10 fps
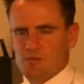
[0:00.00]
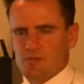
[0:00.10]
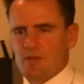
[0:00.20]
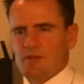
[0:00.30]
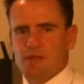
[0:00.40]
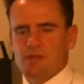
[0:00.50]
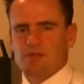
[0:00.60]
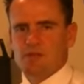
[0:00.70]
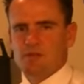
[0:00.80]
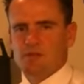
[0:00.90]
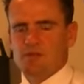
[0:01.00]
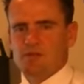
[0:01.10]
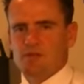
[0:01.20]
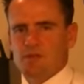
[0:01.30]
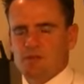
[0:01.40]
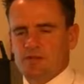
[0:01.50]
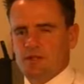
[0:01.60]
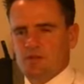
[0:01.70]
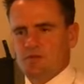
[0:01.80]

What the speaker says: but I'm happy to answer any questions via email